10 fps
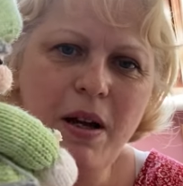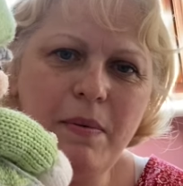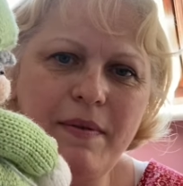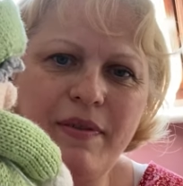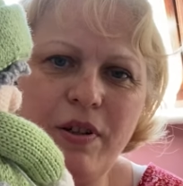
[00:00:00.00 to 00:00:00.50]
I
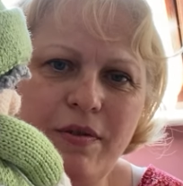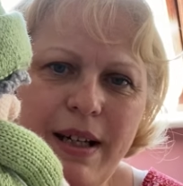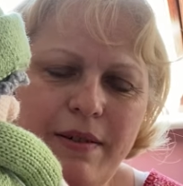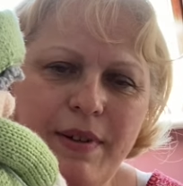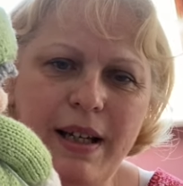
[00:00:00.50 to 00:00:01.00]
went for
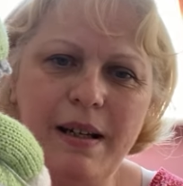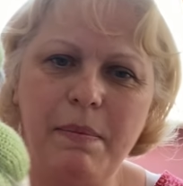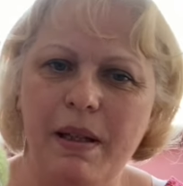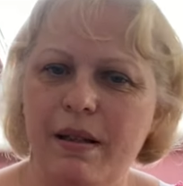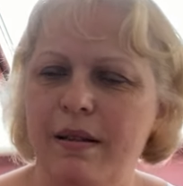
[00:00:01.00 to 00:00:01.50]
green really,
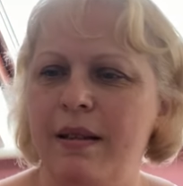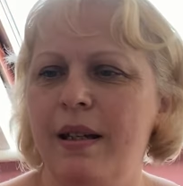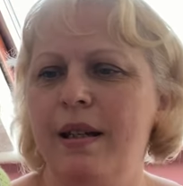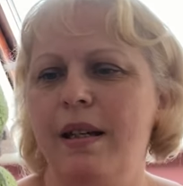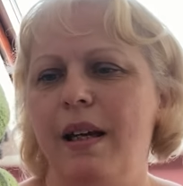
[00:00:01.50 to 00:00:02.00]
because
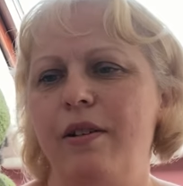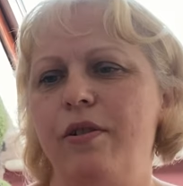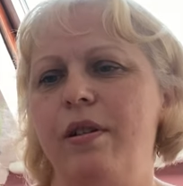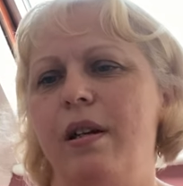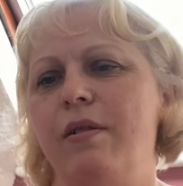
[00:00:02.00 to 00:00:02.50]
as
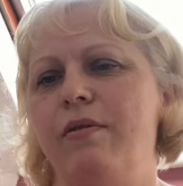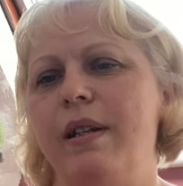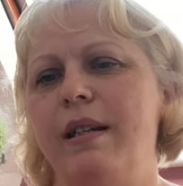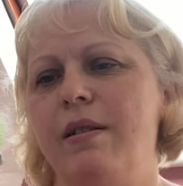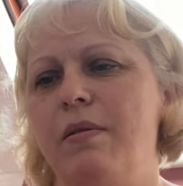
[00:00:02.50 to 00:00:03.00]
you know,
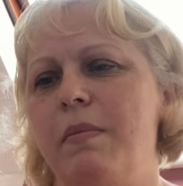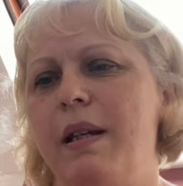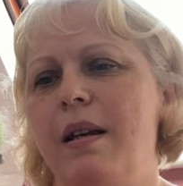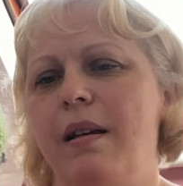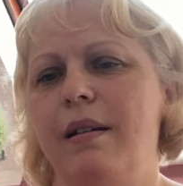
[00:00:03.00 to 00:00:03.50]
green is not my
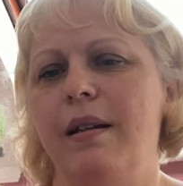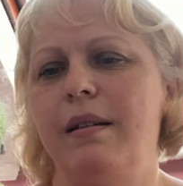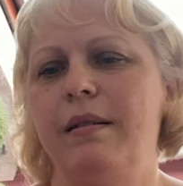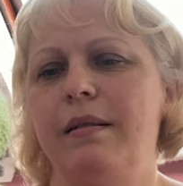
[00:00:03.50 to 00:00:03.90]
colour.